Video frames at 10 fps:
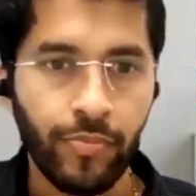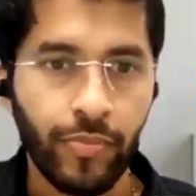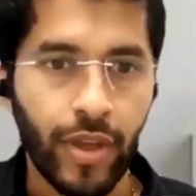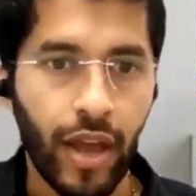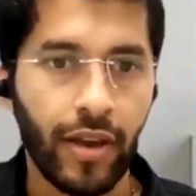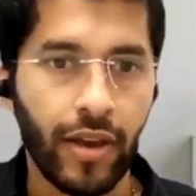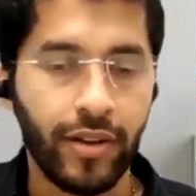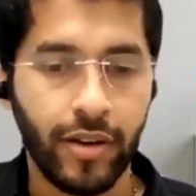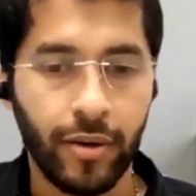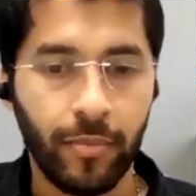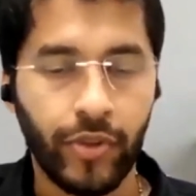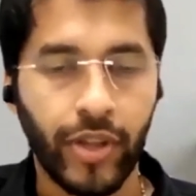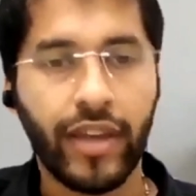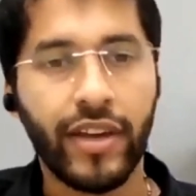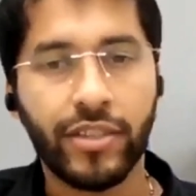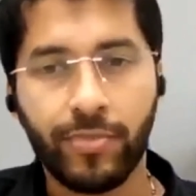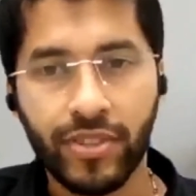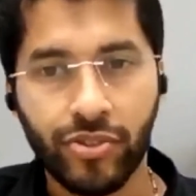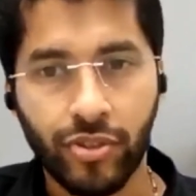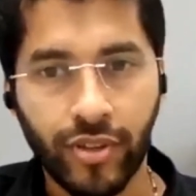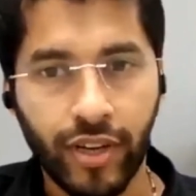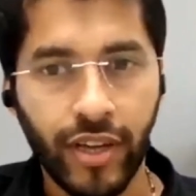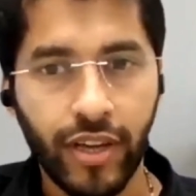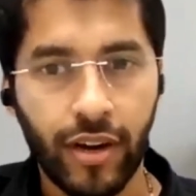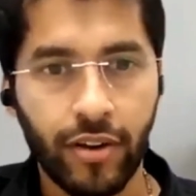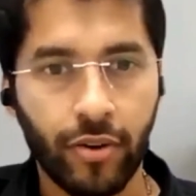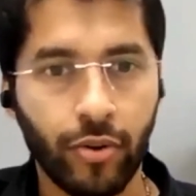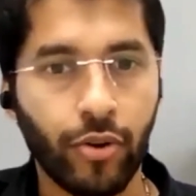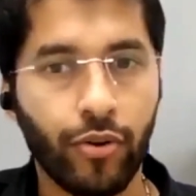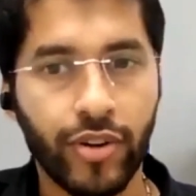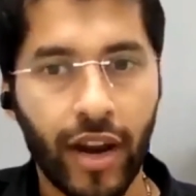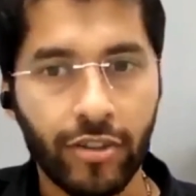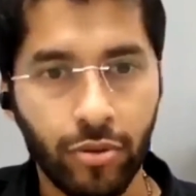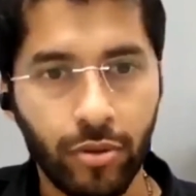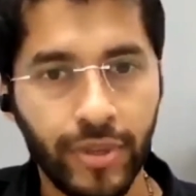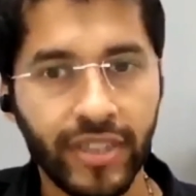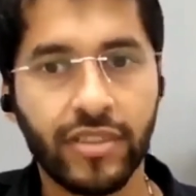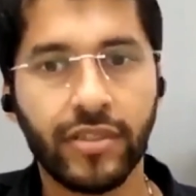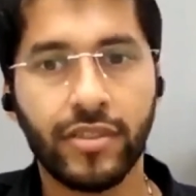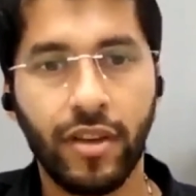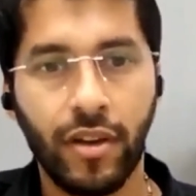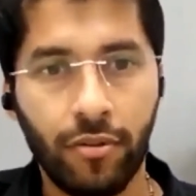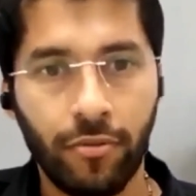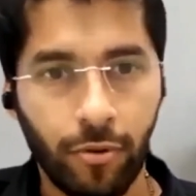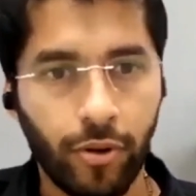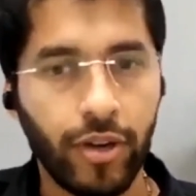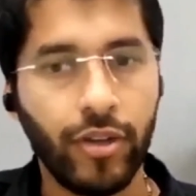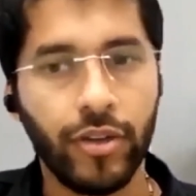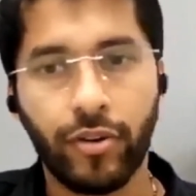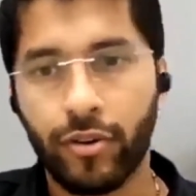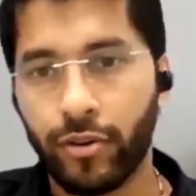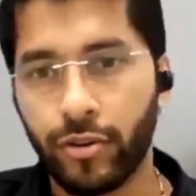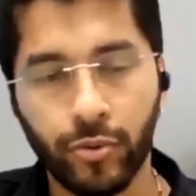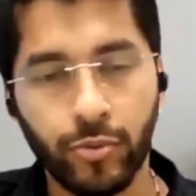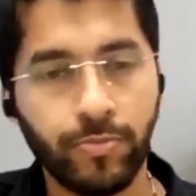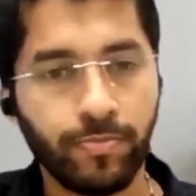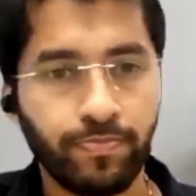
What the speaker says: And the engagements generally are on contractual basis for a year or 2.